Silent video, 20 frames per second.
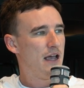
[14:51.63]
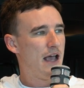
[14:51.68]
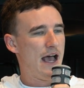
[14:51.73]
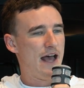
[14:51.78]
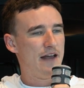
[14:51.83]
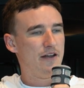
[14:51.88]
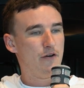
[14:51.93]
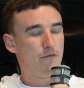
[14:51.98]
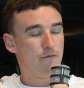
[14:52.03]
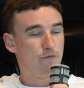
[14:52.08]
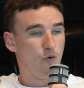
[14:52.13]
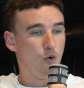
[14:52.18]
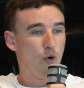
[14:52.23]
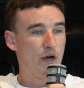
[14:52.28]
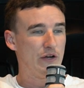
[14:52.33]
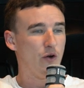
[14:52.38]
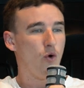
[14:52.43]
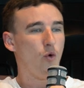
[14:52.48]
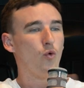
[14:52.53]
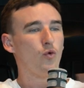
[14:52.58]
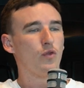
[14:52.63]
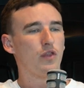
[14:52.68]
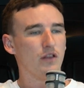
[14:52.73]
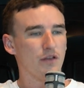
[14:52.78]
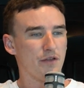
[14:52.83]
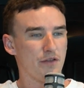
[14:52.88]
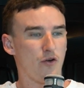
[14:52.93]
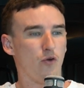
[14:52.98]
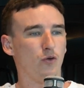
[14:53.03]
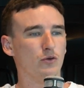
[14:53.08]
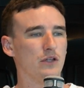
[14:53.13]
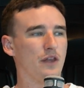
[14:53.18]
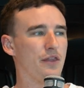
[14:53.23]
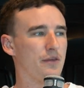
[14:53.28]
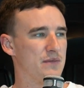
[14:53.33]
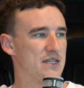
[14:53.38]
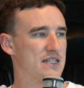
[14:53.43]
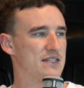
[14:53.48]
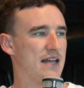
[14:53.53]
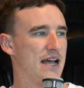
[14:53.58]
and avoid all of the
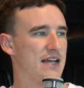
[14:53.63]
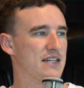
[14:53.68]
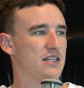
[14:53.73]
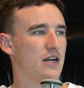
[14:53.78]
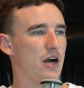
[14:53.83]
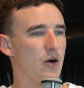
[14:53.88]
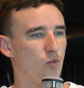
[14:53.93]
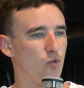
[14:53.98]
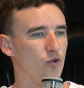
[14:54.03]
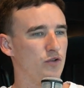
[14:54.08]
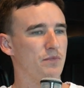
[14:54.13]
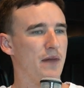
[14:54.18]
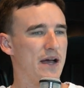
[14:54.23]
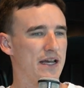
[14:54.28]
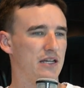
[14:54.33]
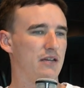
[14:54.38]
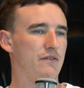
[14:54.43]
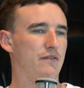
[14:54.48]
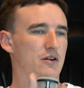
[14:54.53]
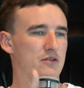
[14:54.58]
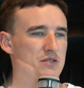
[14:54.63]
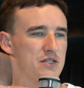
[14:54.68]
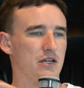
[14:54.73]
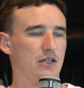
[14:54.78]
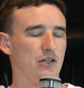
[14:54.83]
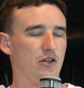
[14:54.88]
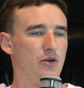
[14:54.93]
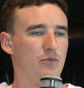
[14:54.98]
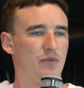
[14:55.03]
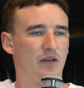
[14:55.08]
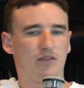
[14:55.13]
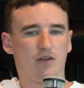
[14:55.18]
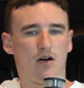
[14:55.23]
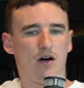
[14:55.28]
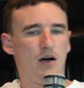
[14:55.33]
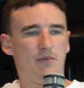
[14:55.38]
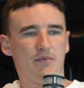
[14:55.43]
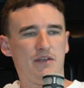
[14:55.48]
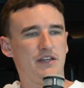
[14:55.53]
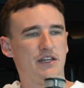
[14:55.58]
mistakes that I would make if I was going to learn with
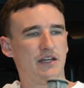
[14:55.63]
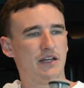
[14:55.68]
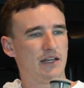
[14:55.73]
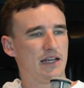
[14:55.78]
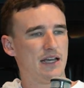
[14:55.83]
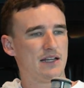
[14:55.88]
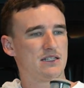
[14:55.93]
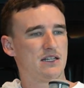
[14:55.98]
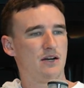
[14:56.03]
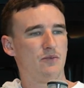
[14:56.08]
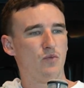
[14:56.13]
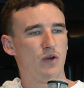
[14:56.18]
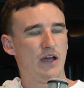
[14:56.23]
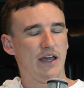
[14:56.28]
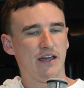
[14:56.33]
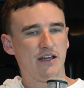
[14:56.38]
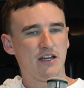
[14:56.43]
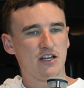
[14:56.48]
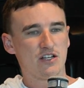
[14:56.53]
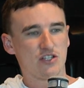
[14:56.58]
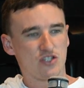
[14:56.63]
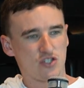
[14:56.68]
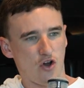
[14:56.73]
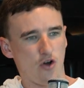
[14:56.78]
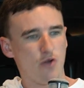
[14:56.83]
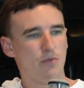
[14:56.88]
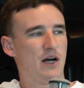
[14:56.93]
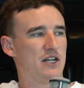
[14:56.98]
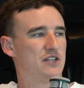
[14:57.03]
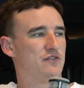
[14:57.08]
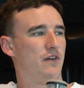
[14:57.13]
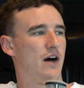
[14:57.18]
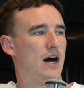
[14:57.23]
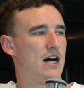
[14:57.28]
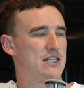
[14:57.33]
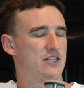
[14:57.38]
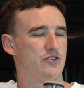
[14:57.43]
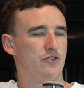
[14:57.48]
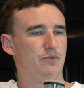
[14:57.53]
time, then you're going to get somewhere so much faster.